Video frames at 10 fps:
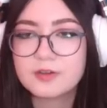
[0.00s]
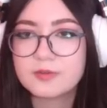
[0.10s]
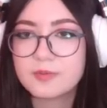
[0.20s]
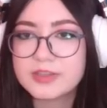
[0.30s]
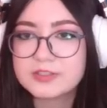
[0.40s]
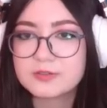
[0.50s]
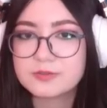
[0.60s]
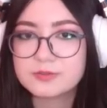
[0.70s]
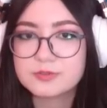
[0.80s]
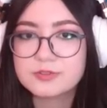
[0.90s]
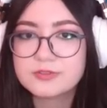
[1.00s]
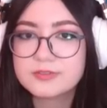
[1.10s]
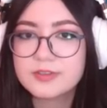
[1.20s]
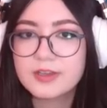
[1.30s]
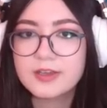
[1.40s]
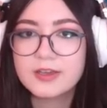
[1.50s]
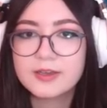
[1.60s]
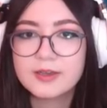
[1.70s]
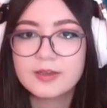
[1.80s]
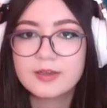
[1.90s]
Oh, bicycles.
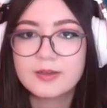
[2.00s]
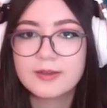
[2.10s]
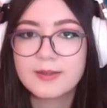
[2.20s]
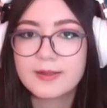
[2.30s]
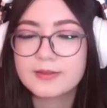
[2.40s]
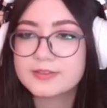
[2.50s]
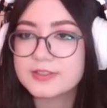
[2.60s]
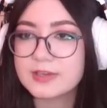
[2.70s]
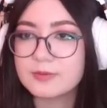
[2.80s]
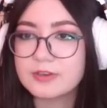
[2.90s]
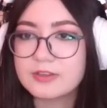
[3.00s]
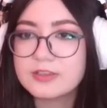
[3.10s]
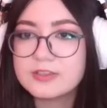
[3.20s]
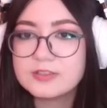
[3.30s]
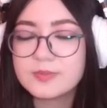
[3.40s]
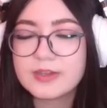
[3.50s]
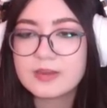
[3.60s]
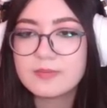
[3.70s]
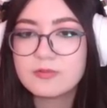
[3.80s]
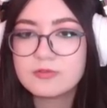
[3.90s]
Let's get one of these
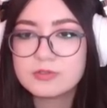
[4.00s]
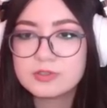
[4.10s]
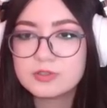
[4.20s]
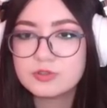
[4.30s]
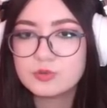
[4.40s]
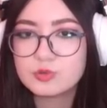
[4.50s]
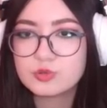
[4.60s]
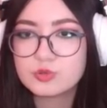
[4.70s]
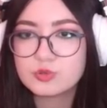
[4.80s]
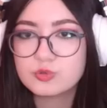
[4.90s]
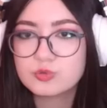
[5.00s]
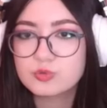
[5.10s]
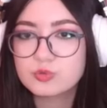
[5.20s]
bad boys.